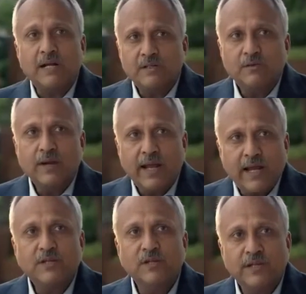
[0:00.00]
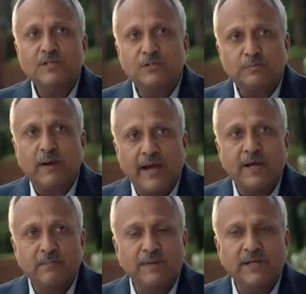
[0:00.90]
Barcelona actually
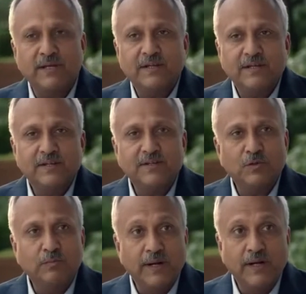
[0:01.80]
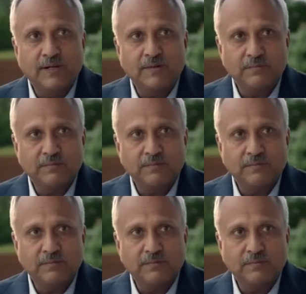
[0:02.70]
inspired me to build